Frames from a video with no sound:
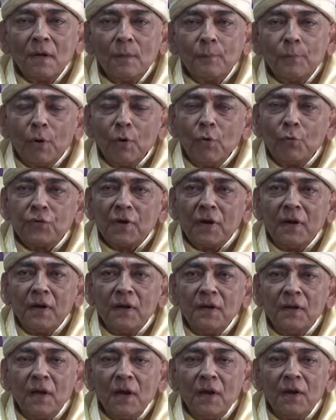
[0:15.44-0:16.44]
pollution
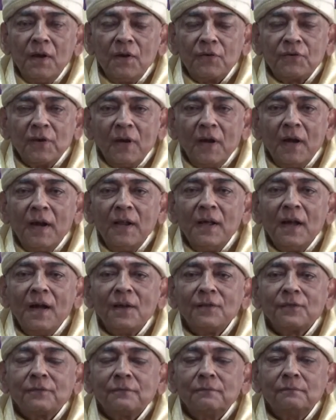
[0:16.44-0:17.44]
in the industrial
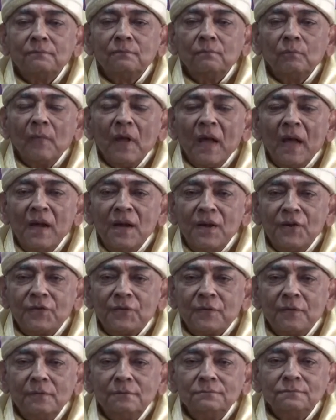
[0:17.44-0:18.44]
areas and
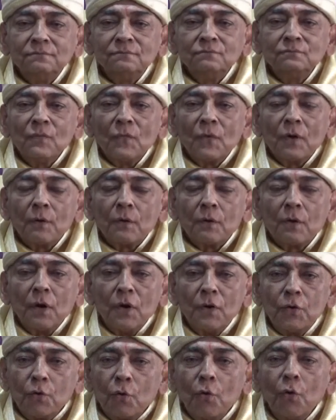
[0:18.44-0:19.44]
its
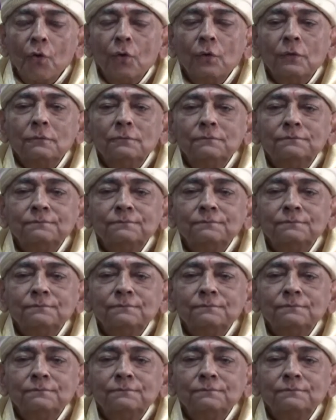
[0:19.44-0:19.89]
control.